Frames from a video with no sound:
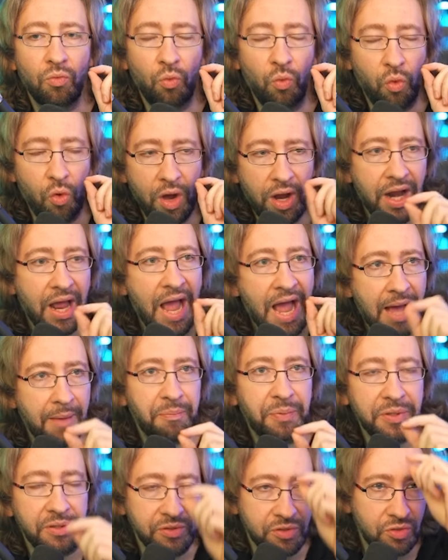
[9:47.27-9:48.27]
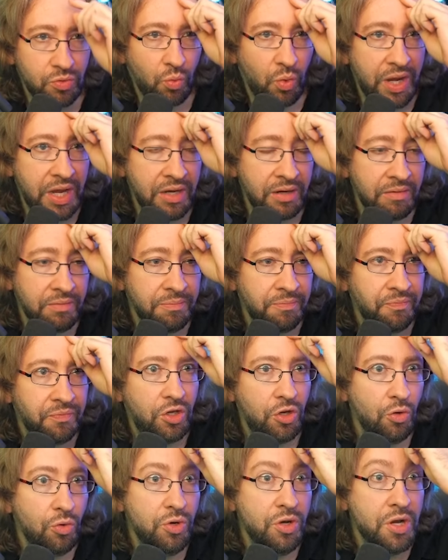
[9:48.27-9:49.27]
what happens when
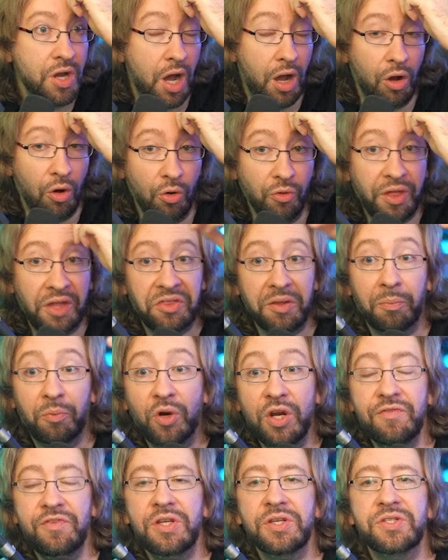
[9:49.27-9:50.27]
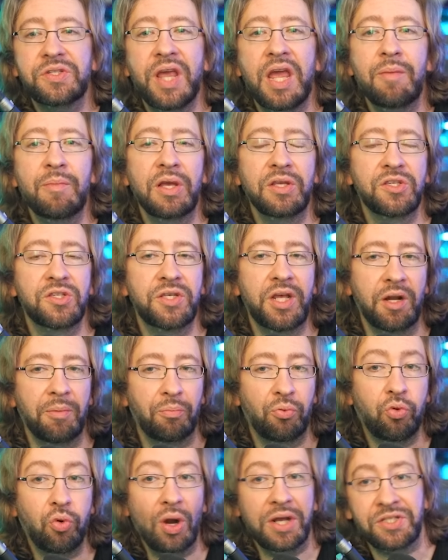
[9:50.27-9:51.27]
you know that the previous game has set a
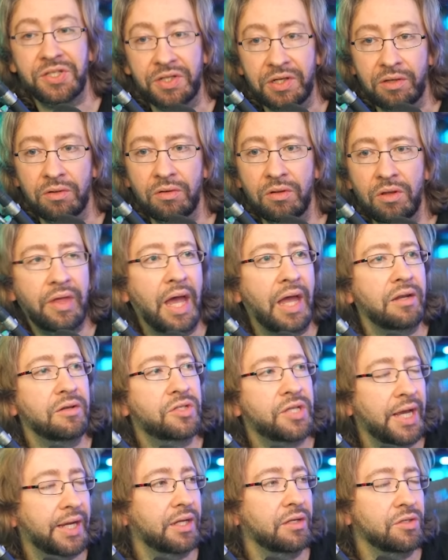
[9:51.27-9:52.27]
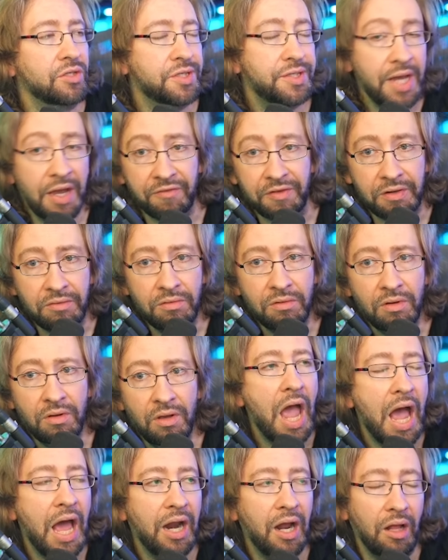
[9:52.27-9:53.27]
precedent that Tekken 7
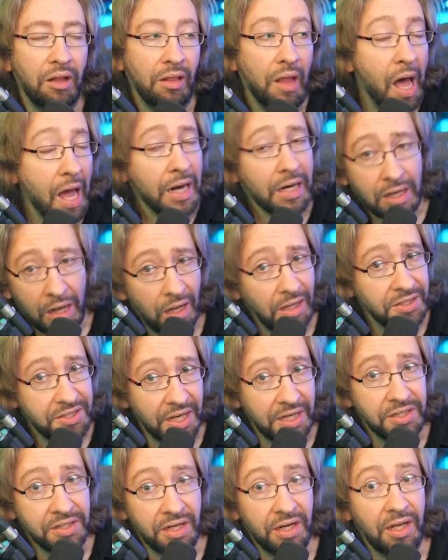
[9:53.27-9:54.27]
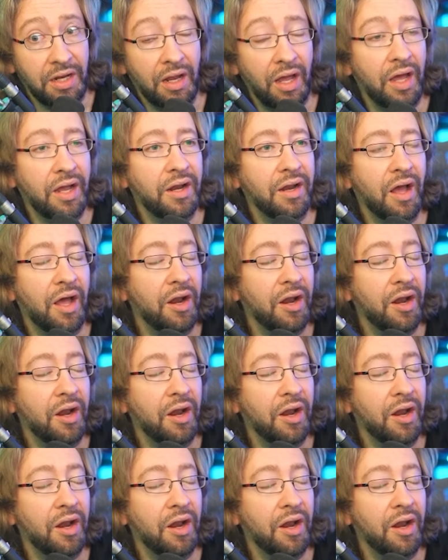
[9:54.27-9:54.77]
had a lot of content in it and,